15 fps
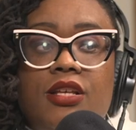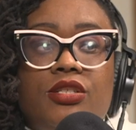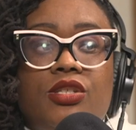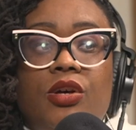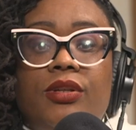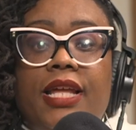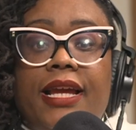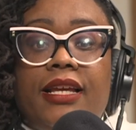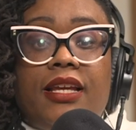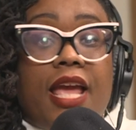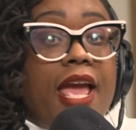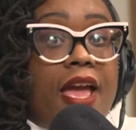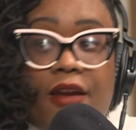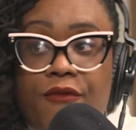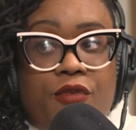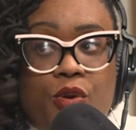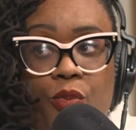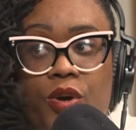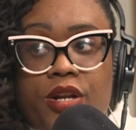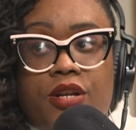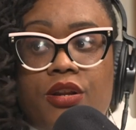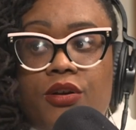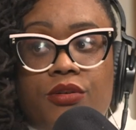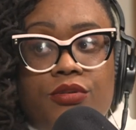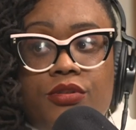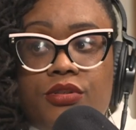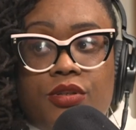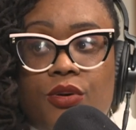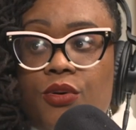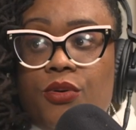So like everyone
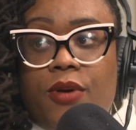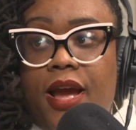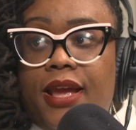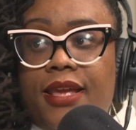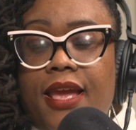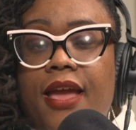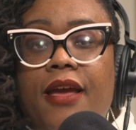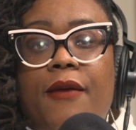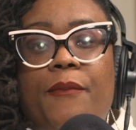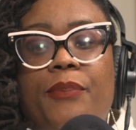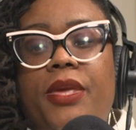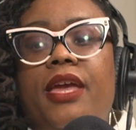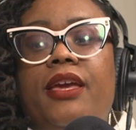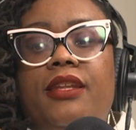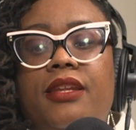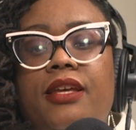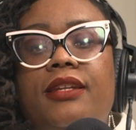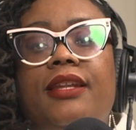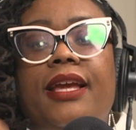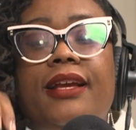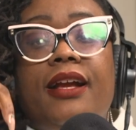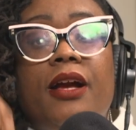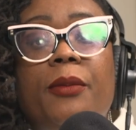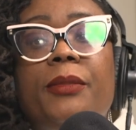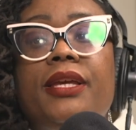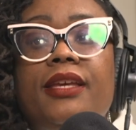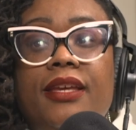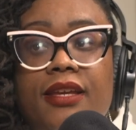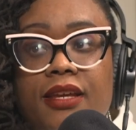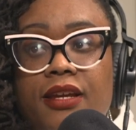knows who I am. And then like coming
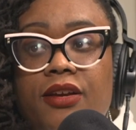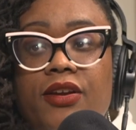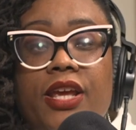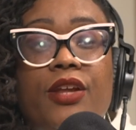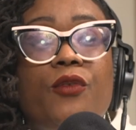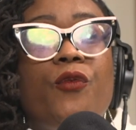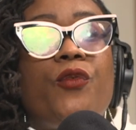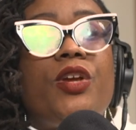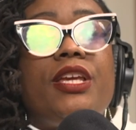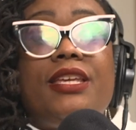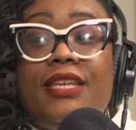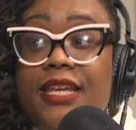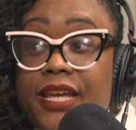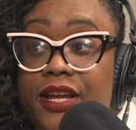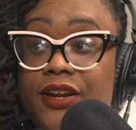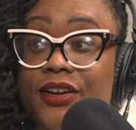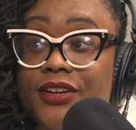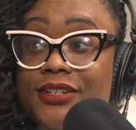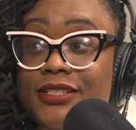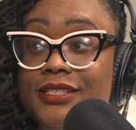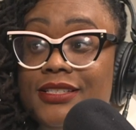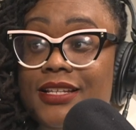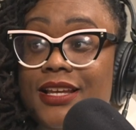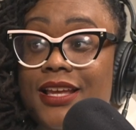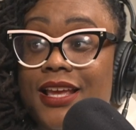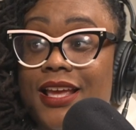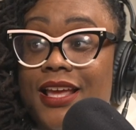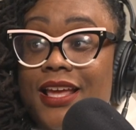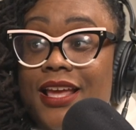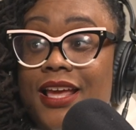here and for years,
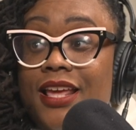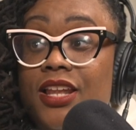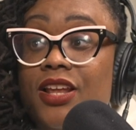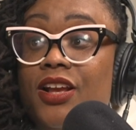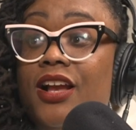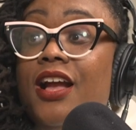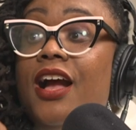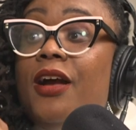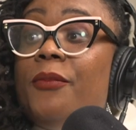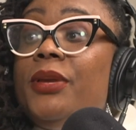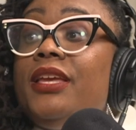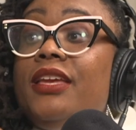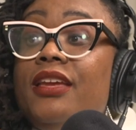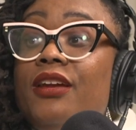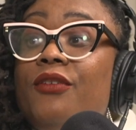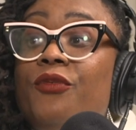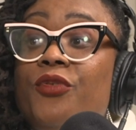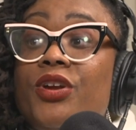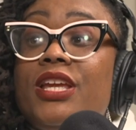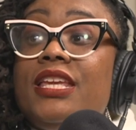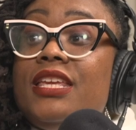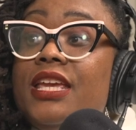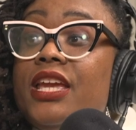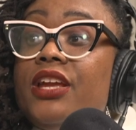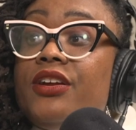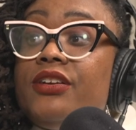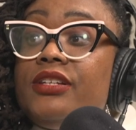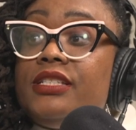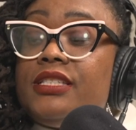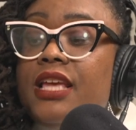coming here for
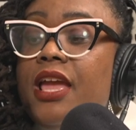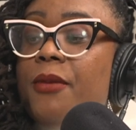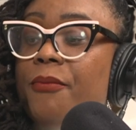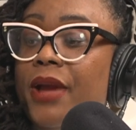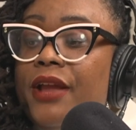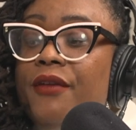years, and my